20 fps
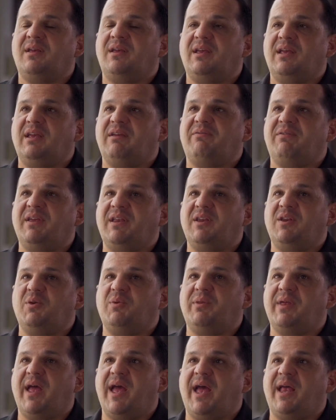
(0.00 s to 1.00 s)
If he knew
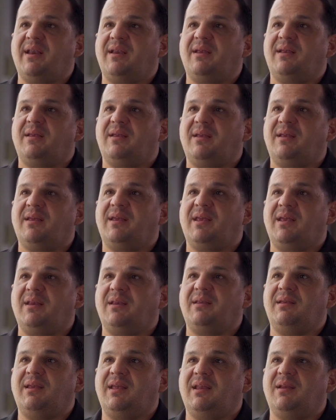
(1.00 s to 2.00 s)
that,
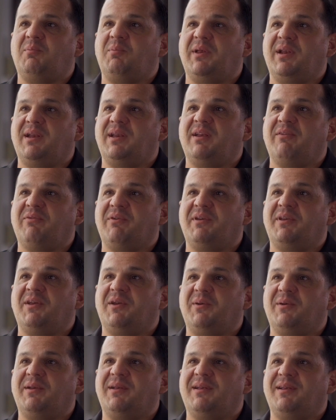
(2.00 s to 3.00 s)
he'd have been a different
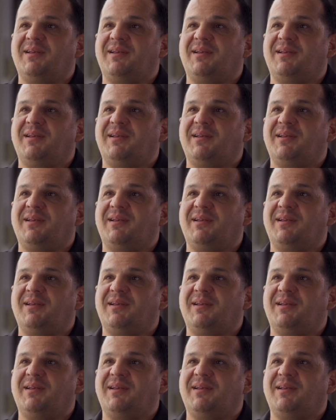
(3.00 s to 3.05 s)
dude.